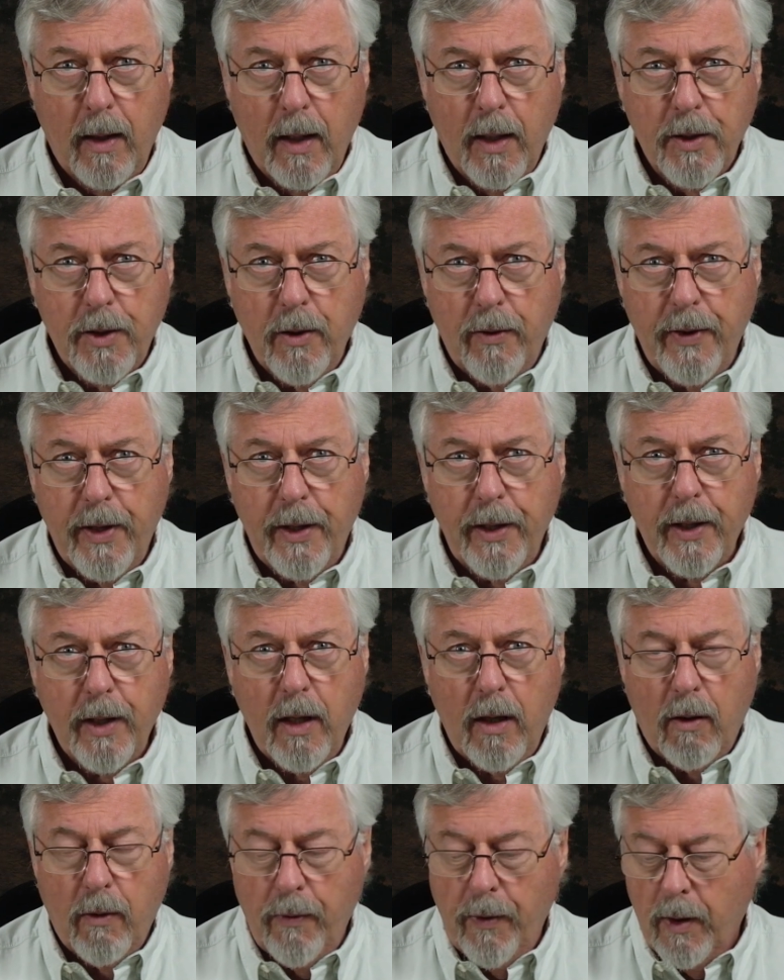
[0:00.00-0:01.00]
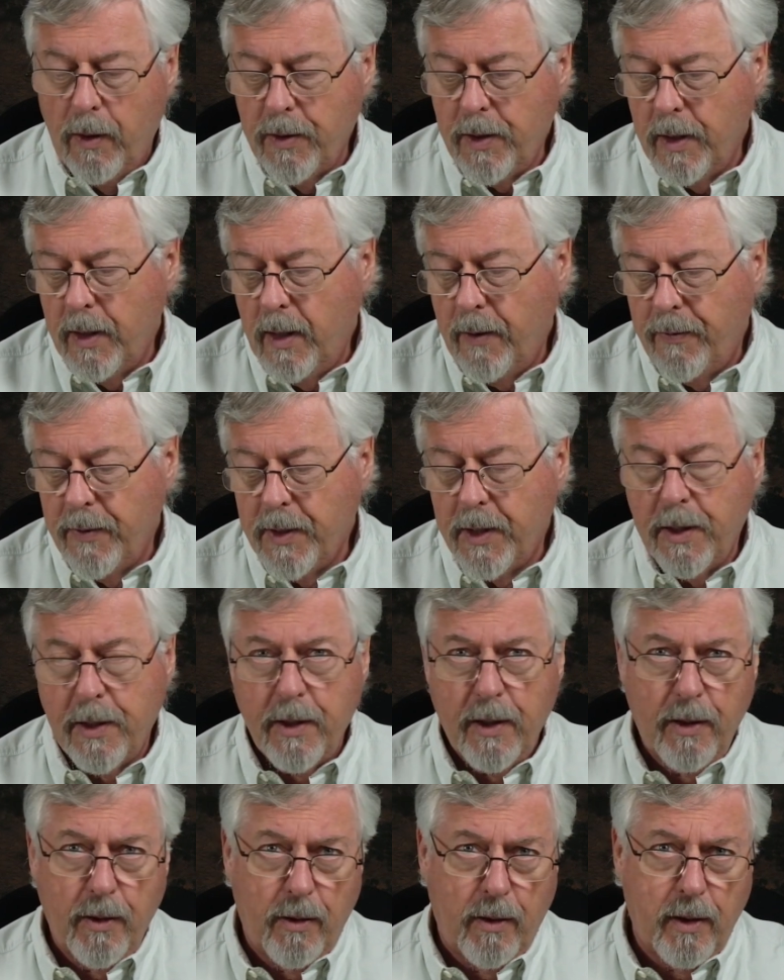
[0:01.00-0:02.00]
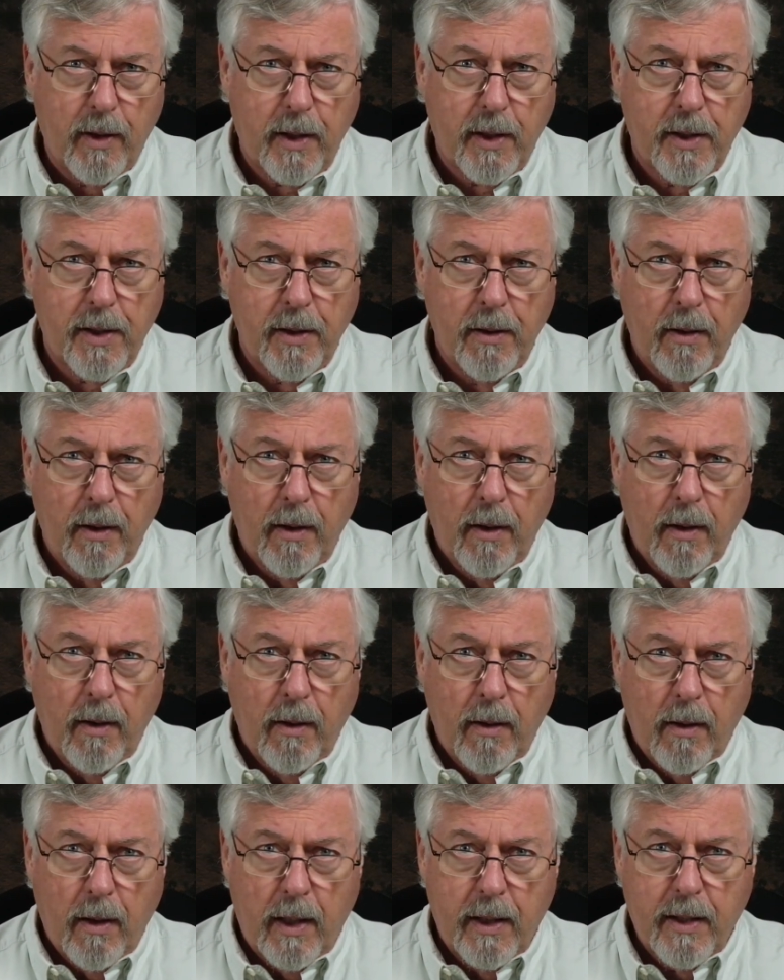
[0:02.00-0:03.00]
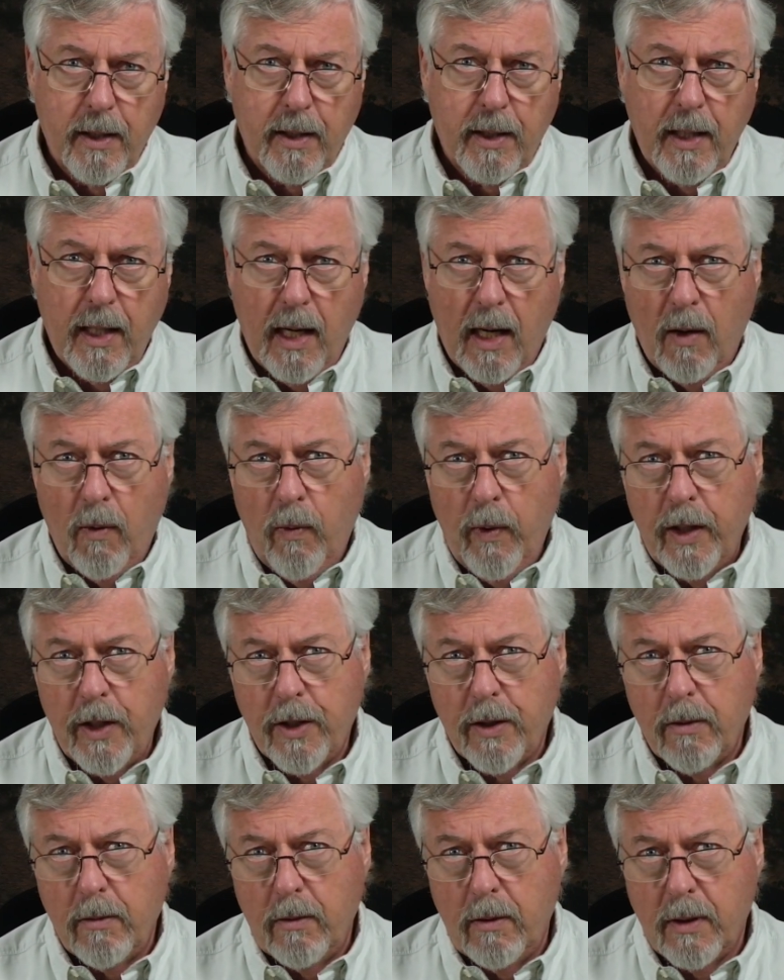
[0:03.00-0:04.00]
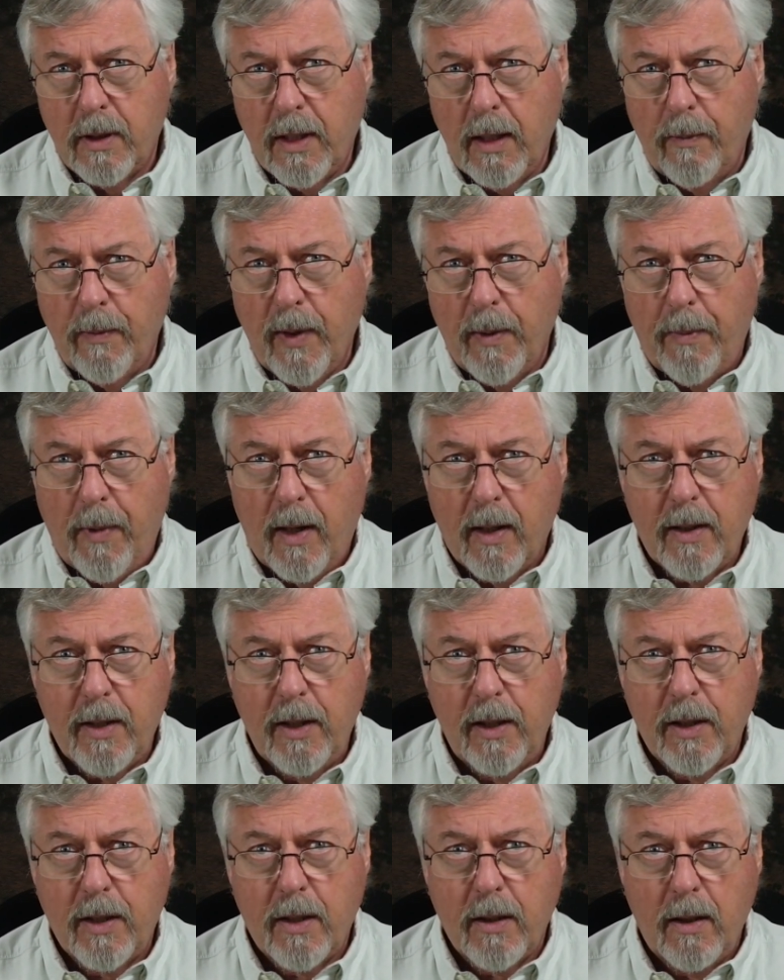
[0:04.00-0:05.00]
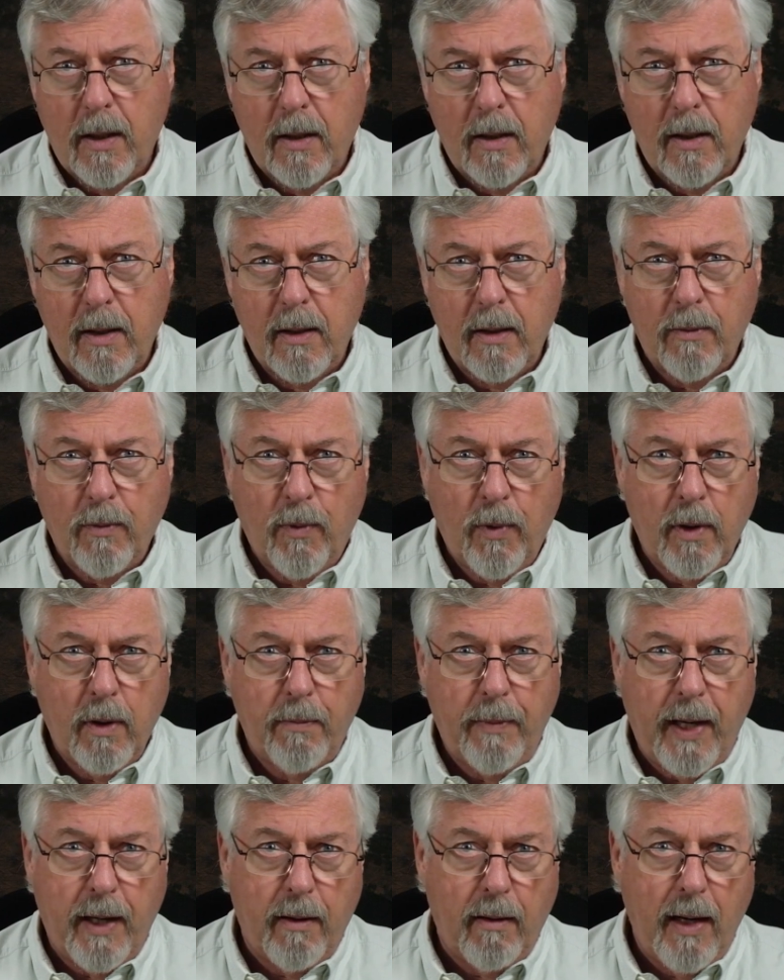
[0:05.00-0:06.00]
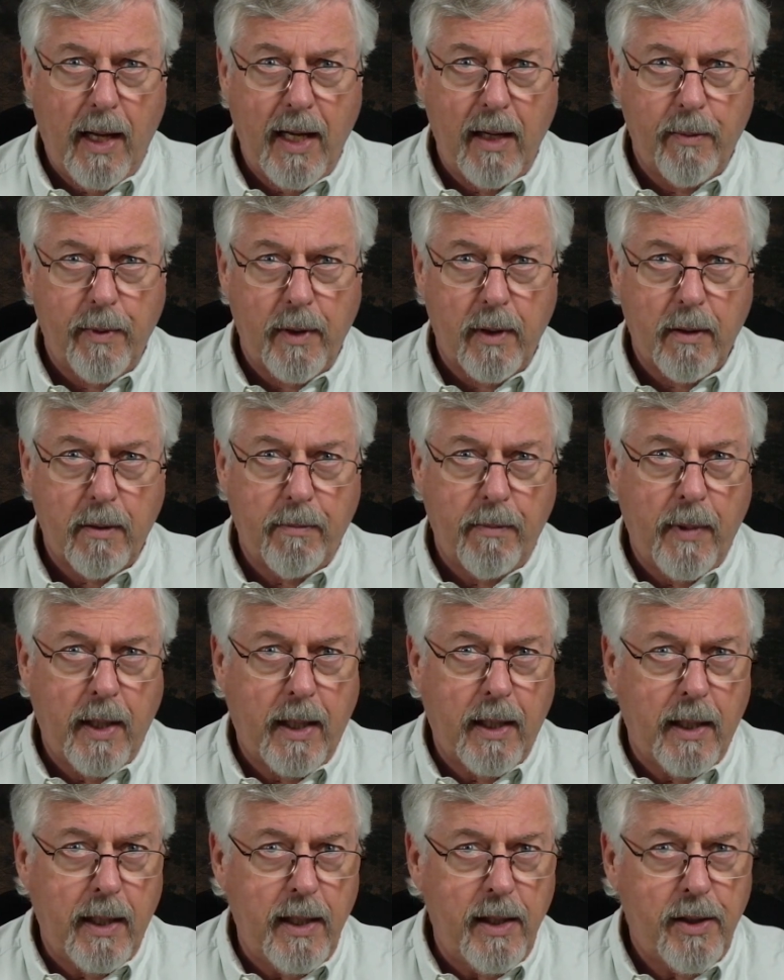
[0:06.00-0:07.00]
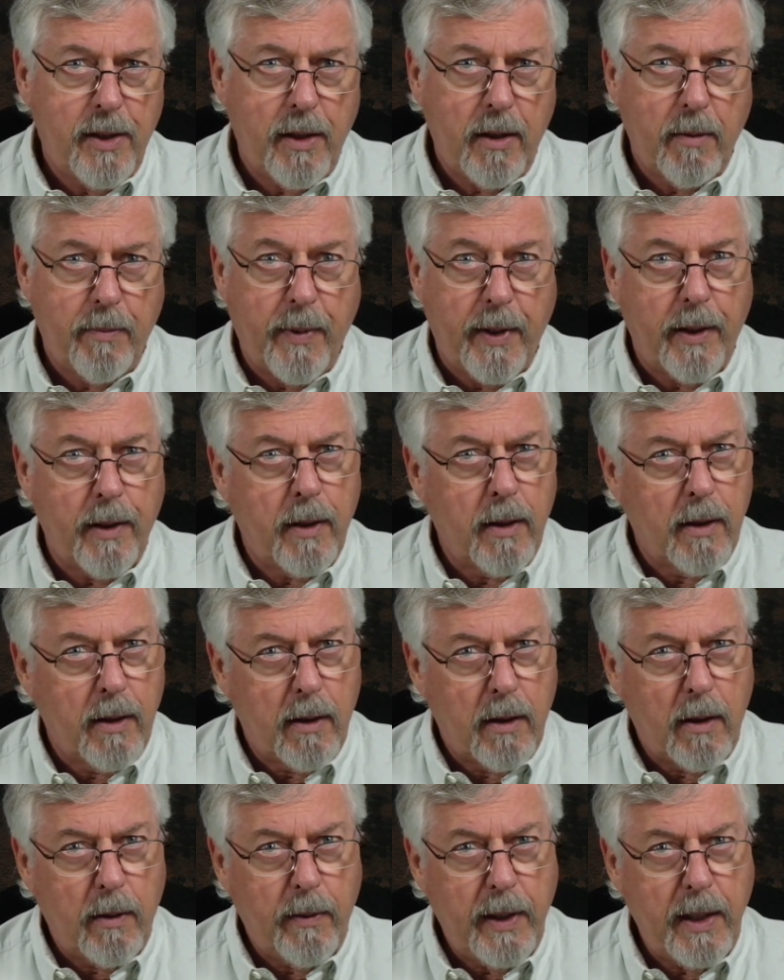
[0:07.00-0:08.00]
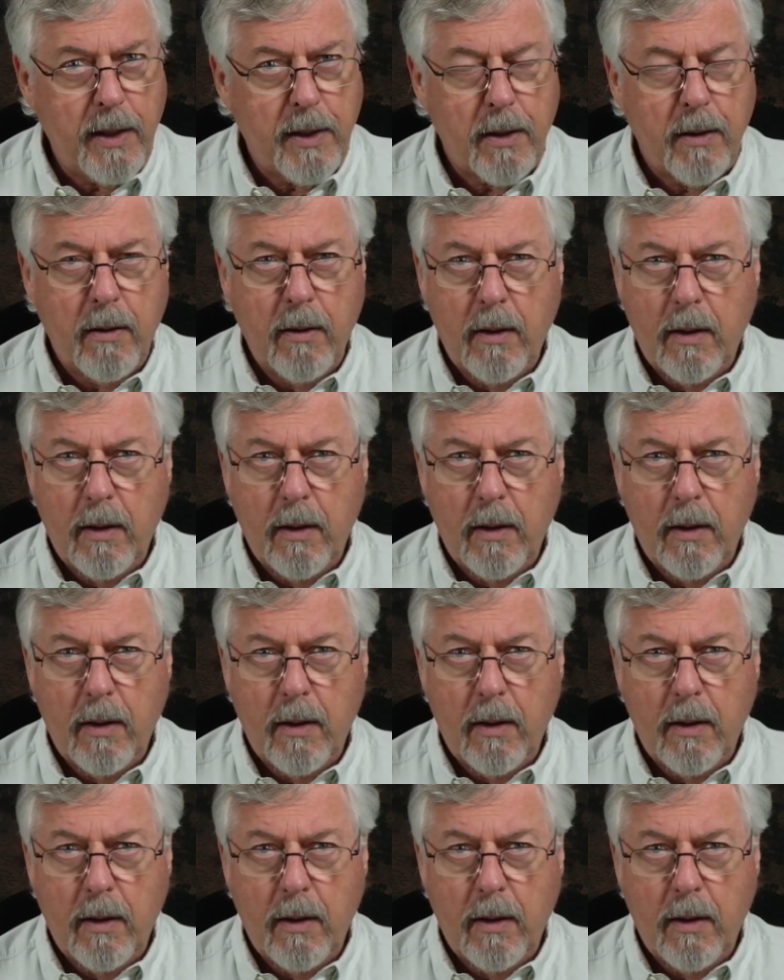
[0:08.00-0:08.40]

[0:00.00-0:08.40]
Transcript: So there you go. Those are the differences on the hooks. As I say, I wish some of the boxes were better labeled, make it easier, but they're not always.